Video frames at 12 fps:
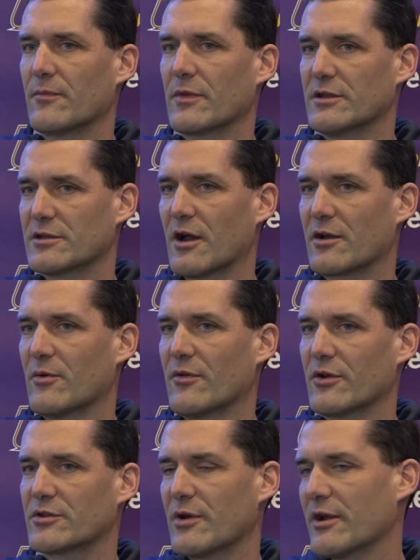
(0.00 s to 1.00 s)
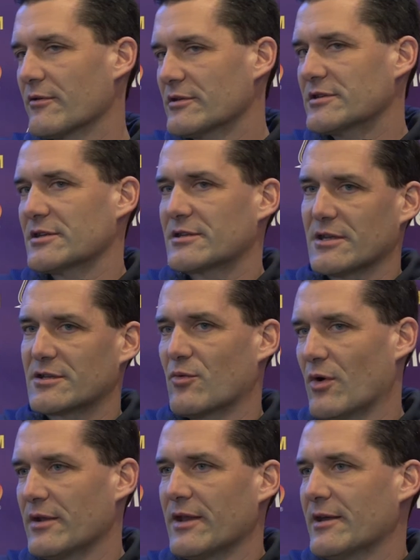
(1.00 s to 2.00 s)
in talking with our trainer, it's
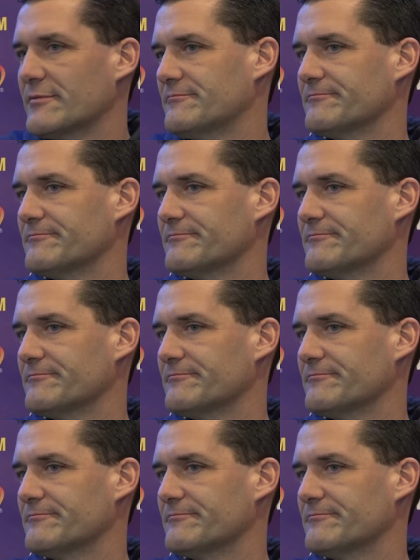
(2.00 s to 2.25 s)
one that